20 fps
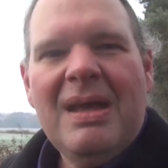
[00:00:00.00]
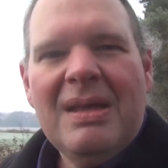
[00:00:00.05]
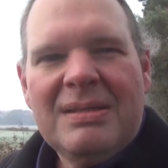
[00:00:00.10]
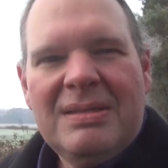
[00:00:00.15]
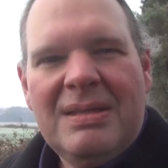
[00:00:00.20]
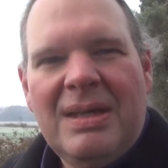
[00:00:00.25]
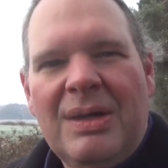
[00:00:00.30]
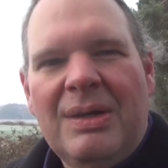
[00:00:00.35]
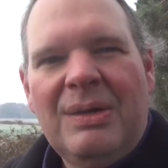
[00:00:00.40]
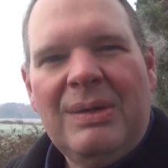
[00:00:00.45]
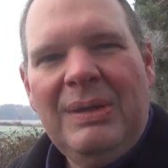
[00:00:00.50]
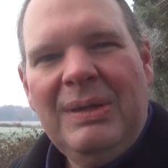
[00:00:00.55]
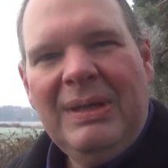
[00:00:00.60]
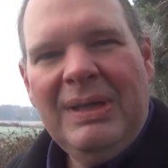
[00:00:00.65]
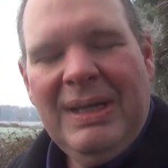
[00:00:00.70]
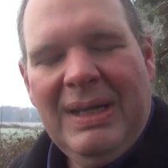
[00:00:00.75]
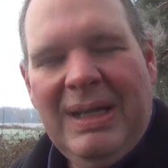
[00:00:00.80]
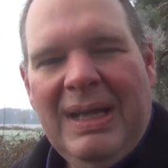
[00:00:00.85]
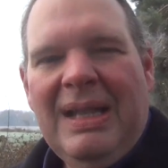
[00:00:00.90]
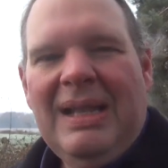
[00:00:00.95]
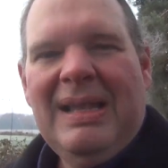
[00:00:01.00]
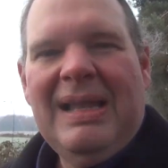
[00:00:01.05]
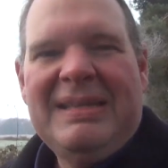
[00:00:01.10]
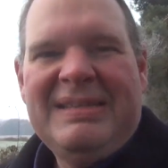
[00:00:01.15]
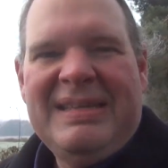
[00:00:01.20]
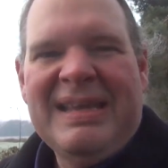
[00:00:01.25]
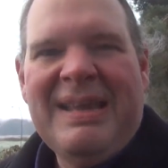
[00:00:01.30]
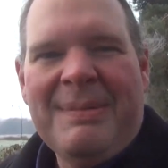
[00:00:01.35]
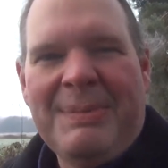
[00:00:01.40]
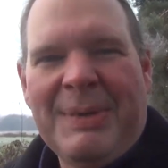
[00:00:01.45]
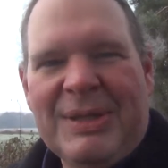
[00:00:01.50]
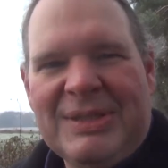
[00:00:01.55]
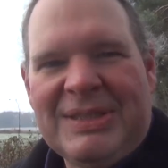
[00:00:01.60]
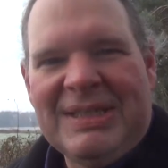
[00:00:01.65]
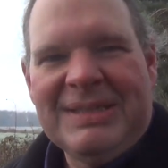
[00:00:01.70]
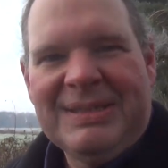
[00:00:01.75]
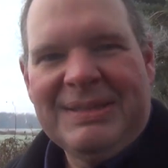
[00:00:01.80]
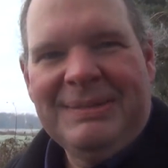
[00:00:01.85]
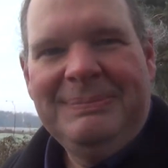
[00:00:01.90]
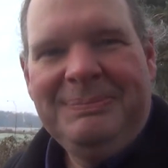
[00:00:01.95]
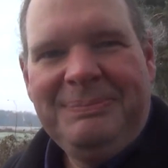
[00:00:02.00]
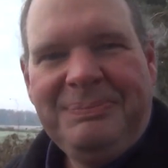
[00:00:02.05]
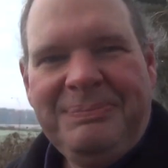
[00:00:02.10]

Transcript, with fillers: So Let's think about this.